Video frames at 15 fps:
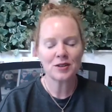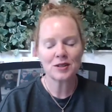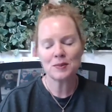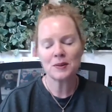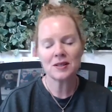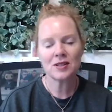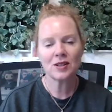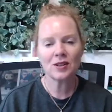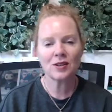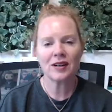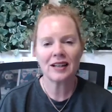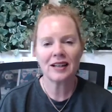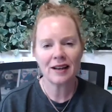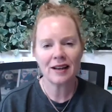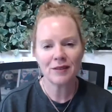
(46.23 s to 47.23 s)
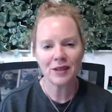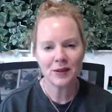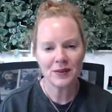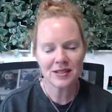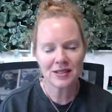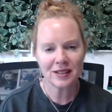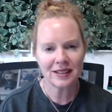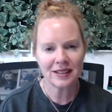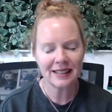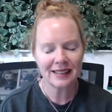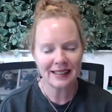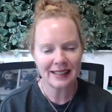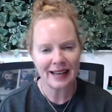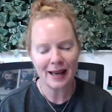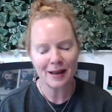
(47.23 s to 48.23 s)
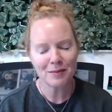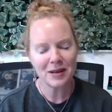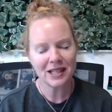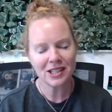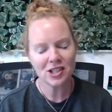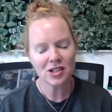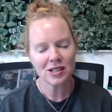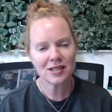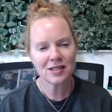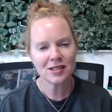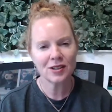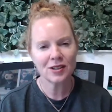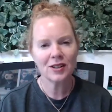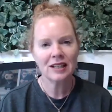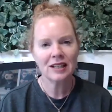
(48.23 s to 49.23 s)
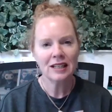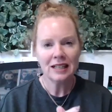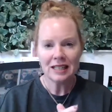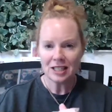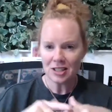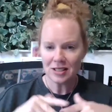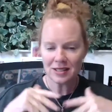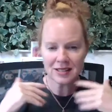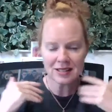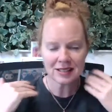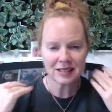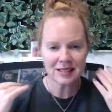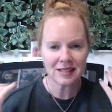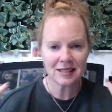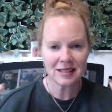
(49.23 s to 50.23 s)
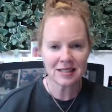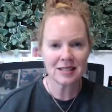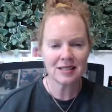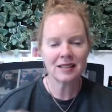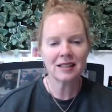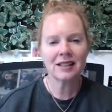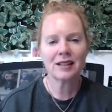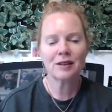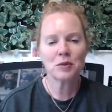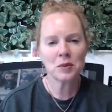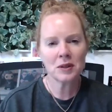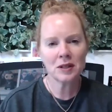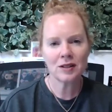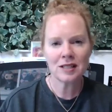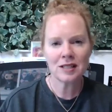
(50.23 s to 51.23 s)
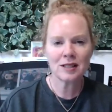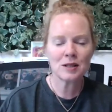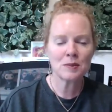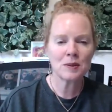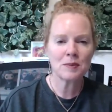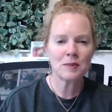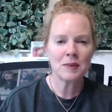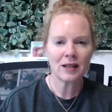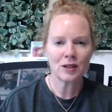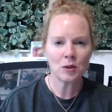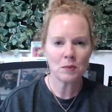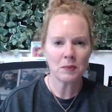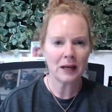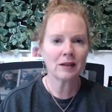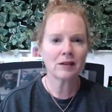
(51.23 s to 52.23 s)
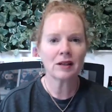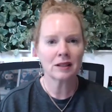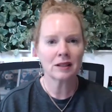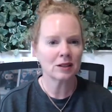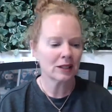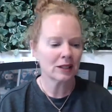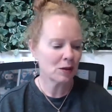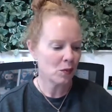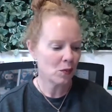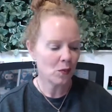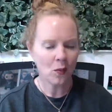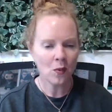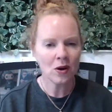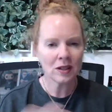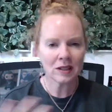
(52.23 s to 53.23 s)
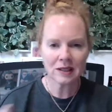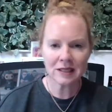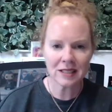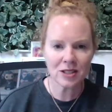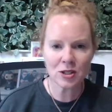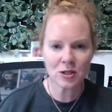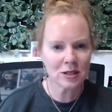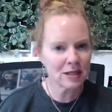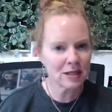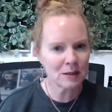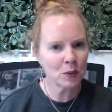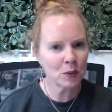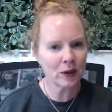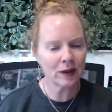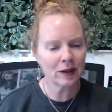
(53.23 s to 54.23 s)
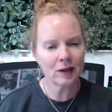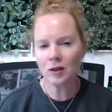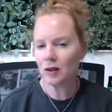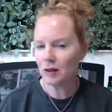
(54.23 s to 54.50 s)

It's been so great having you inside the Elite Ad Manager. So, just let everyone know, tell us a bit about your background. Like, what led you to this point?